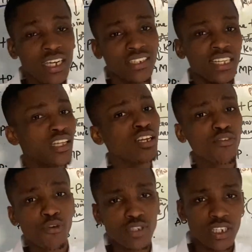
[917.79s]
the de
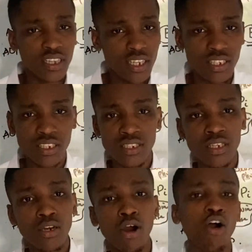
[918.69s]
novo synthesis
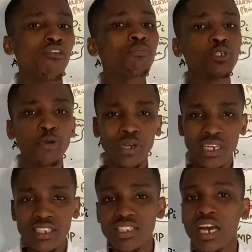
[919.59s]
of
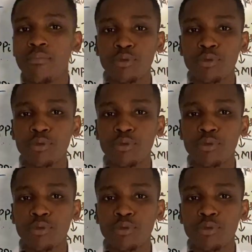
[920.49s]
purines and